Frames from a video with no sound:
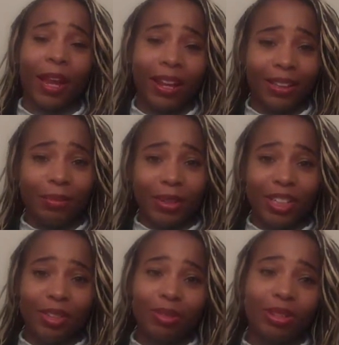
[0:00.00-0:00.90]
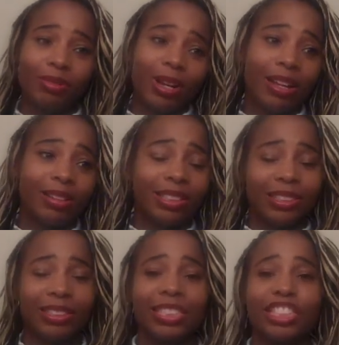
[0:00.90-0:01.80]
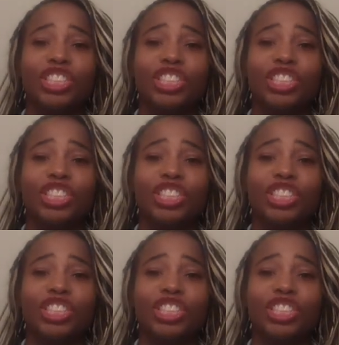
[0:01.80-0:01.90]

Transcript: Palin been doing? Well, let's see.